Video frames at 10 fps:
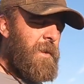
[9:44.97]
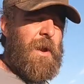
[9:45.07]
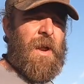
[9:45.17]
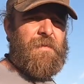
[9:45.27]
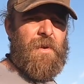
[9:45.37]

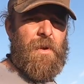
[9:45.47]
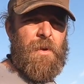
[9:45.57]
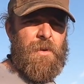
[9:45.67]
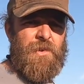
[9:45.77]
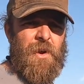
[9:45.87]
I'd have to
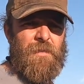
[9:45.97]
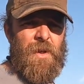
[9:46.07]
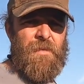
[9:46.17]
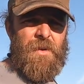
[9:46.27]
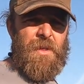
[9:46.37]

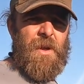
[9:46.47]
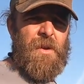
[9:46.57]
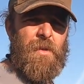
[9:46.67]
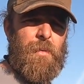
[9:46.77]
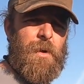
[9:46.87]
shovel everything
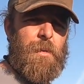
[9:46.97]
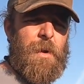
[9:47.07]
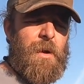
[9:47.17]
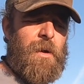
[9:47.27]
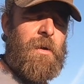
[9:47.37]
into the
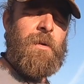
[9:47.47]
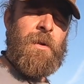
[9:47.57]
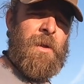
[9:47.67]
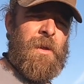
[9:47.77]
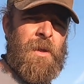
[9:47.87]
wheelbarrow,
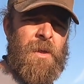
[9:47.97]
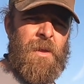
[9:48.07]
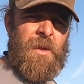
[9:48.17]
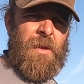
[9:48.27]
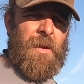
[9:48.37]

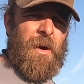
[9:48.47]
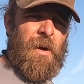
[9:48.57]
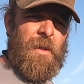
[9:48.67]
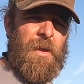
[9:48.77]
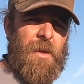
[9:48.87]

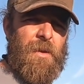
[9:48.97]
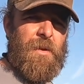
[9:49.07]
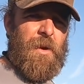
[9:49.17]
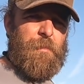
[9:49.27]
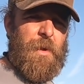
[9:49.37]
haul it,
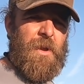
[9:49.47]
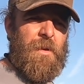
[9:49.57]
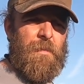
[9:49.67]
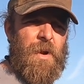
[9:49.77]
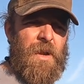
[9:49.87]
dump it,
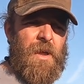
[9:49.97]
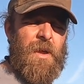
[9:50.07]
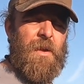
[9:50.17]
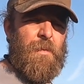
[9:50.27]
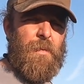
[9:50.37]
rake
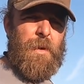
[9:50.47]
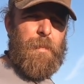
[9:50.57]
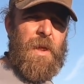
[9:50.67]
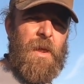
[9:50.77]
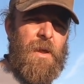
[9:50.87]
it,
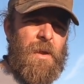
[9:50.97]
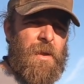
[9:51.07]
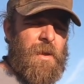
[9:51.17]
repeat.